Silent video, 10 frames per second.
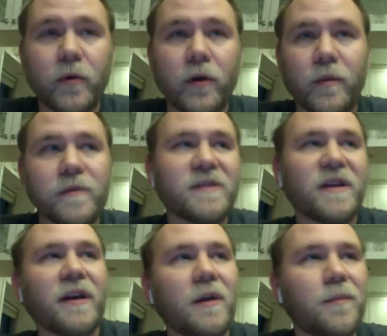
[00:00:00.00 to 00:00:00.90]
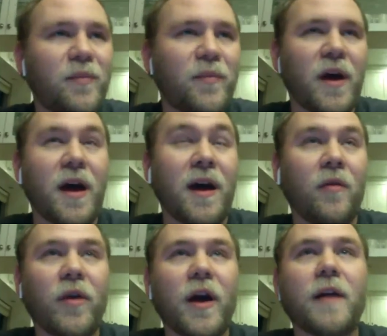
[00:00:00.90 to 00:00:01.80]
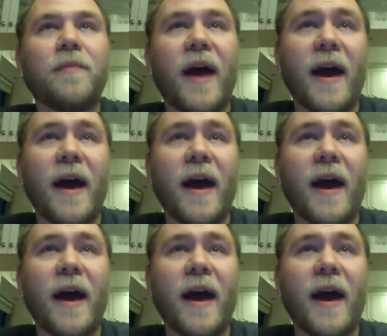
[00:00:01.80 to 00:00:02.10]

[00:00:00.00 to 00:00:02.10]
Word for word: Program. It was set up, oh God,